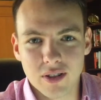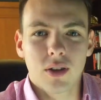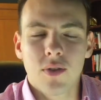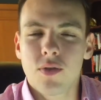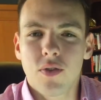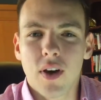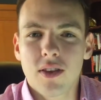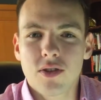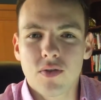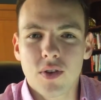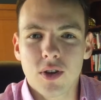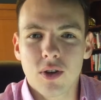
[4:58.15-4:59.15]
If you found this
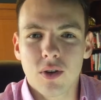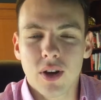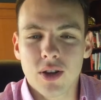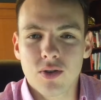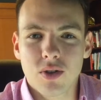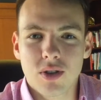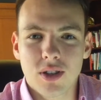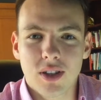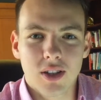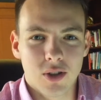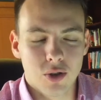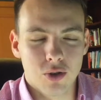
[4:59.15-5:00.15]
video
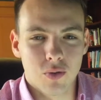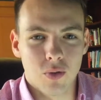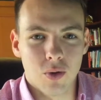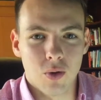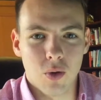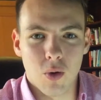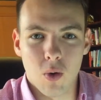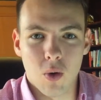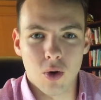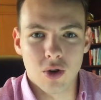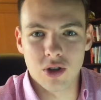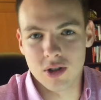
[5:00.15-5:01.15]
interesting, useful,
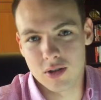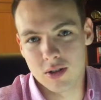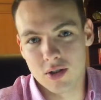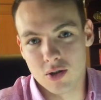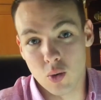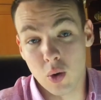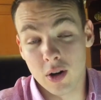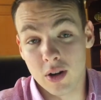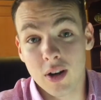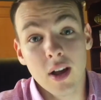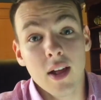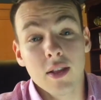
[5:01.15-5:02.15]
or just enjoyed it,